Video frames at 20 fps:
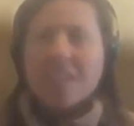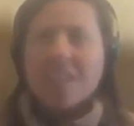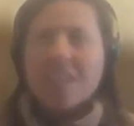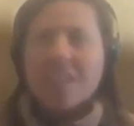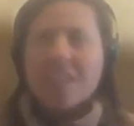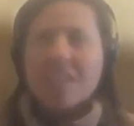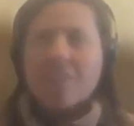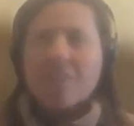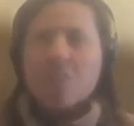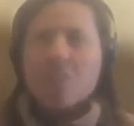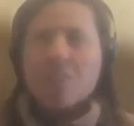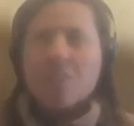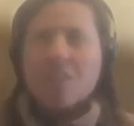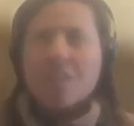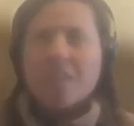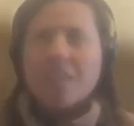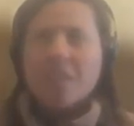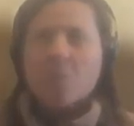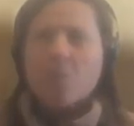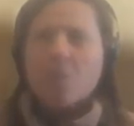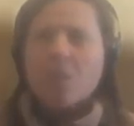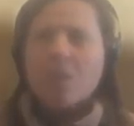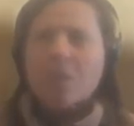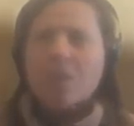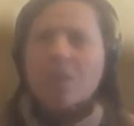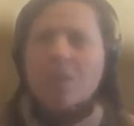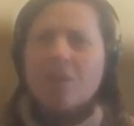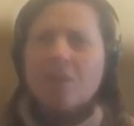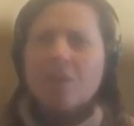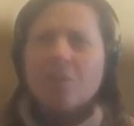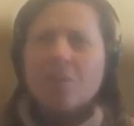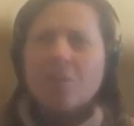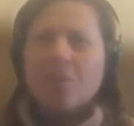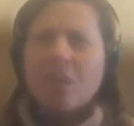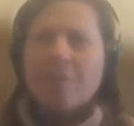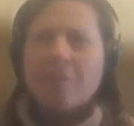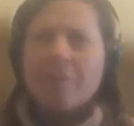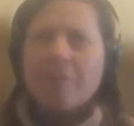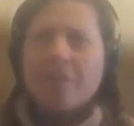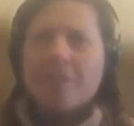think I kind of was like, well,
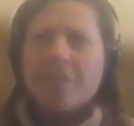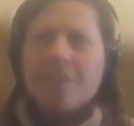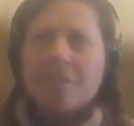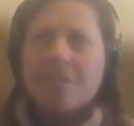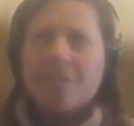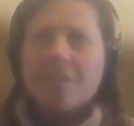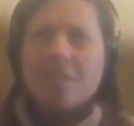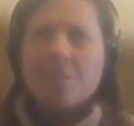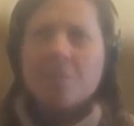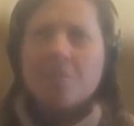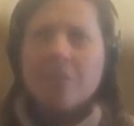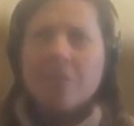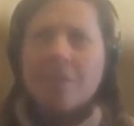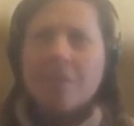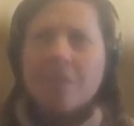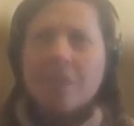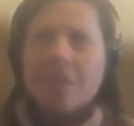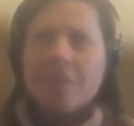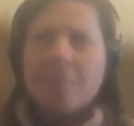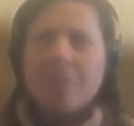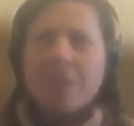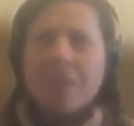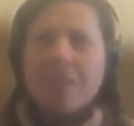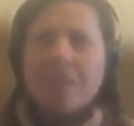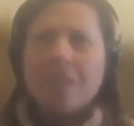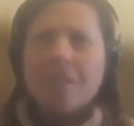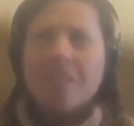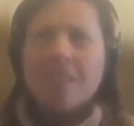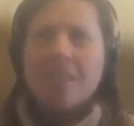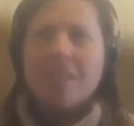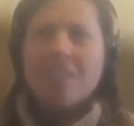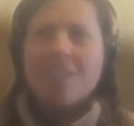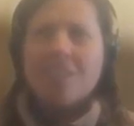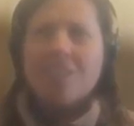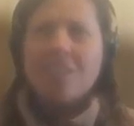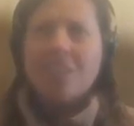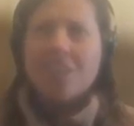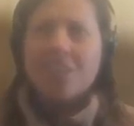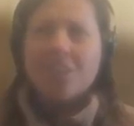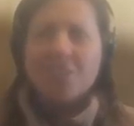law professor, this is probably going to be a
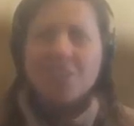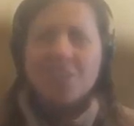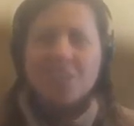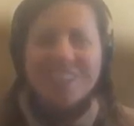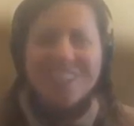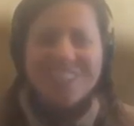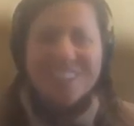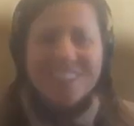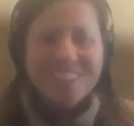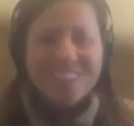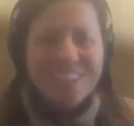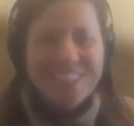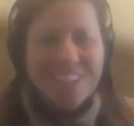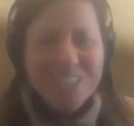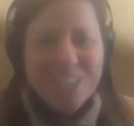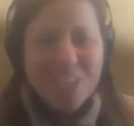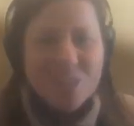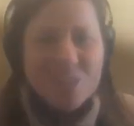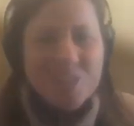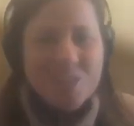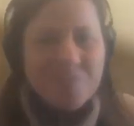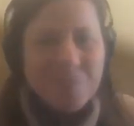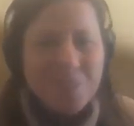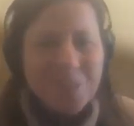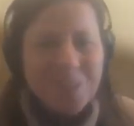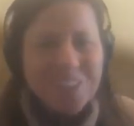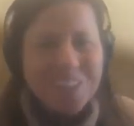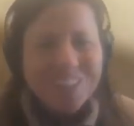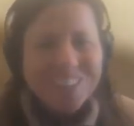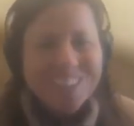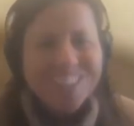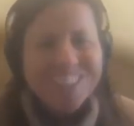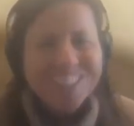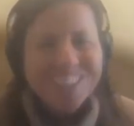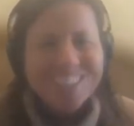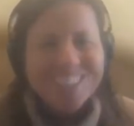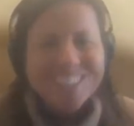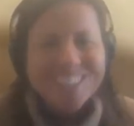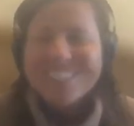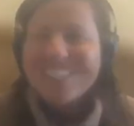decades long career. Now, spoiler
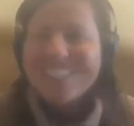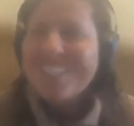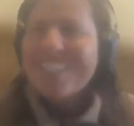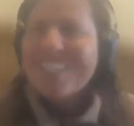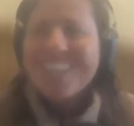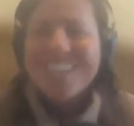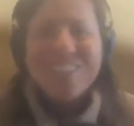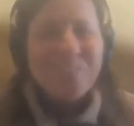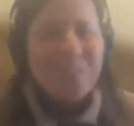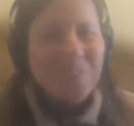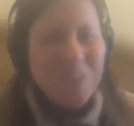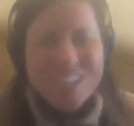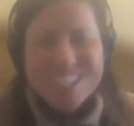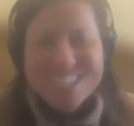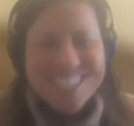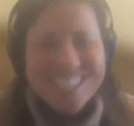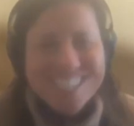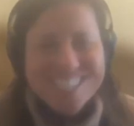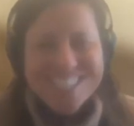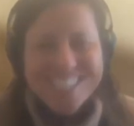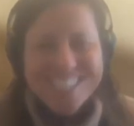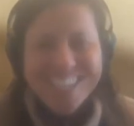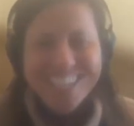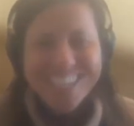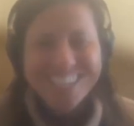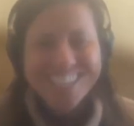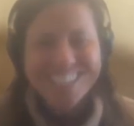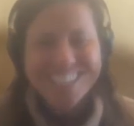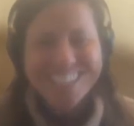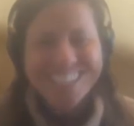alert, it wasn't.